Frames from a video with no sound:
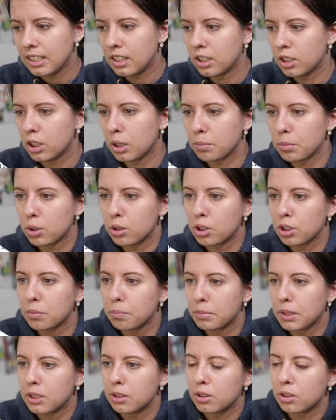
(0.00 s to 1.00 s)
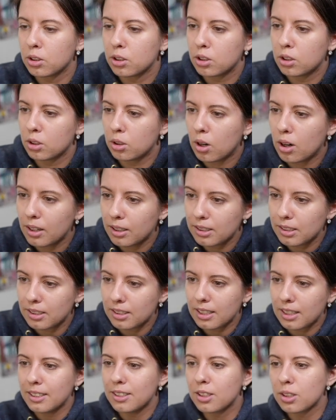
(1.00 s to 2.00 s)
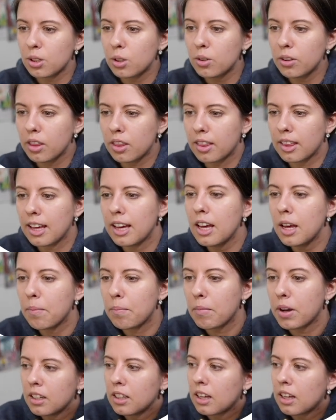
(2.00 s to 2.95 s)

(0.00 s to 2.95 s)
Top search competitors, docs, and it's all them.